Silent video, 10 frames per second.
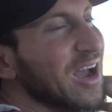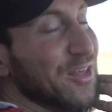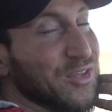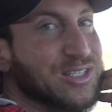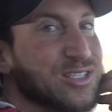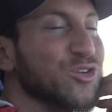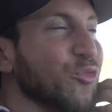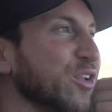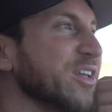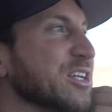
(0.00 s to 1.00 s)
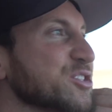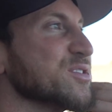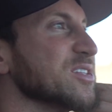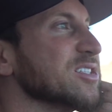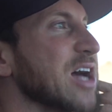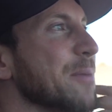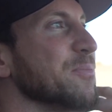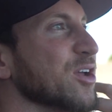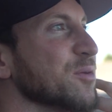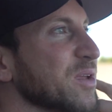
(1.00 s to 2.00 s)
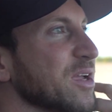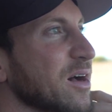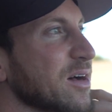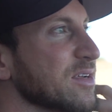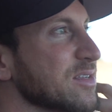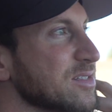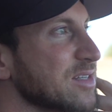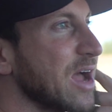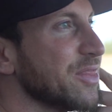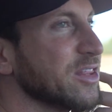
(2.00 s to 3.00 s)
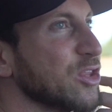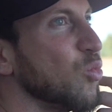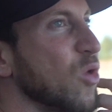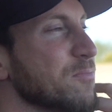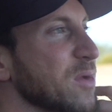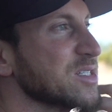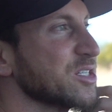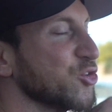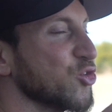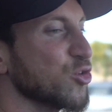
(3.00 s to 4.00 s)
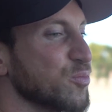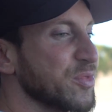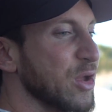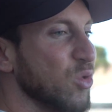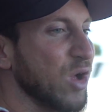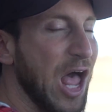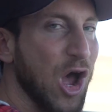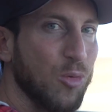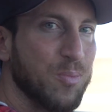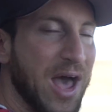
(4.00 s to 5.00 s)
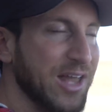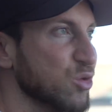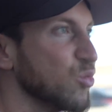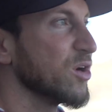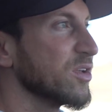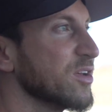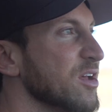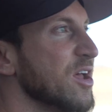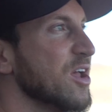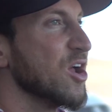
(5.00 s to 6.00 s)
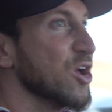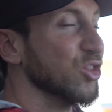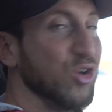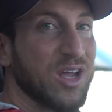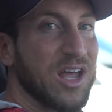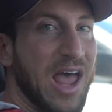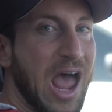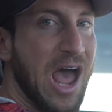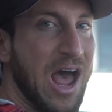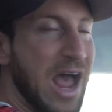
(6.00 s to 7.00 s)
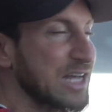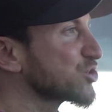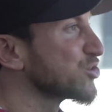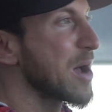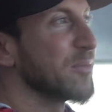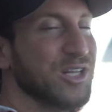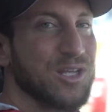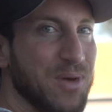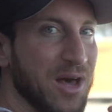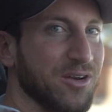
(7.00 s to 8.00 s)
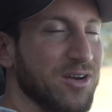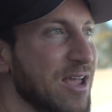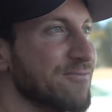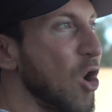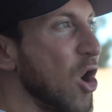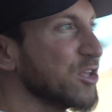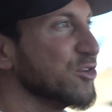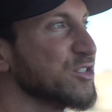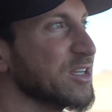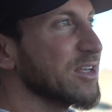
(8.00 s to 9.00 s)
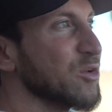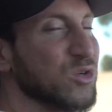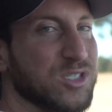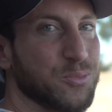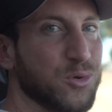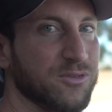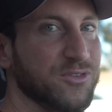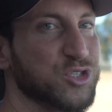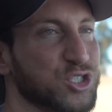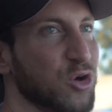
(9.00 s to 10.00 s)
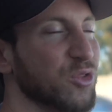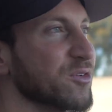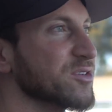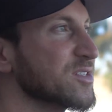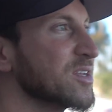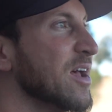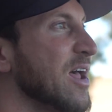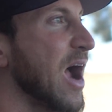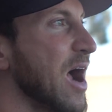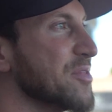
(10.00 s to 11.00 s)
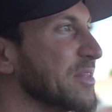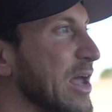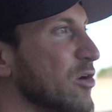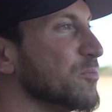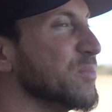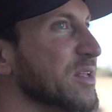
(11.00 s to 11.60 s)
I thought this is a really interesting topic because I think the one muscle group that will help anyone look astronomically better, if all you did was improve your shoulders, I think that would